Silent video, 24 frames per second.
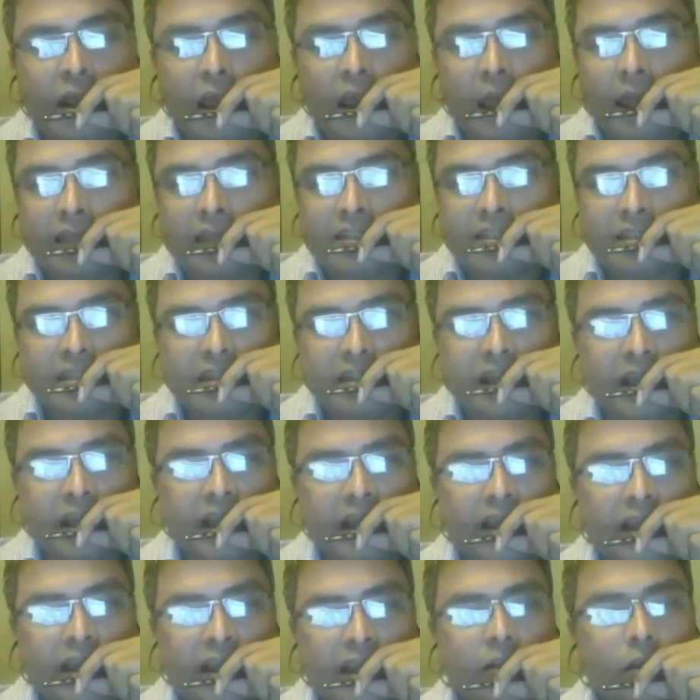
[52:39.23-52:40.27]
has
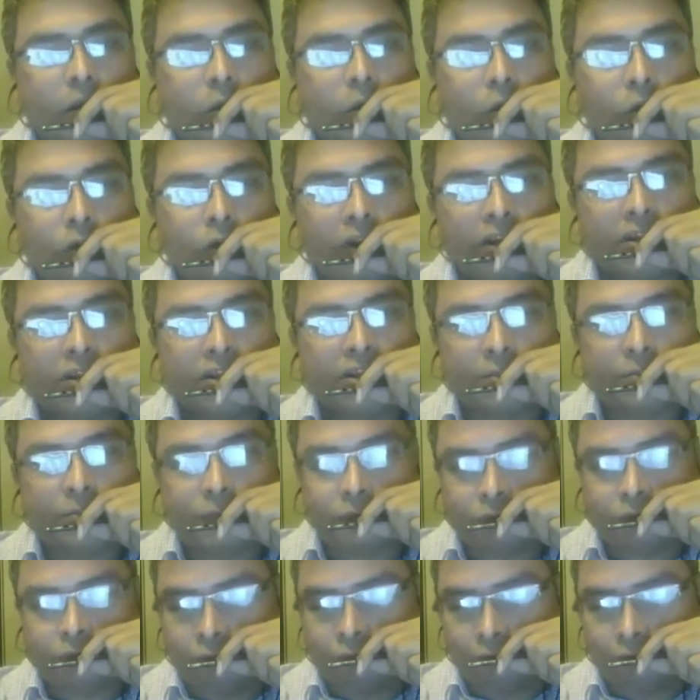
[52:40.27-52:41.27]
taken the ownership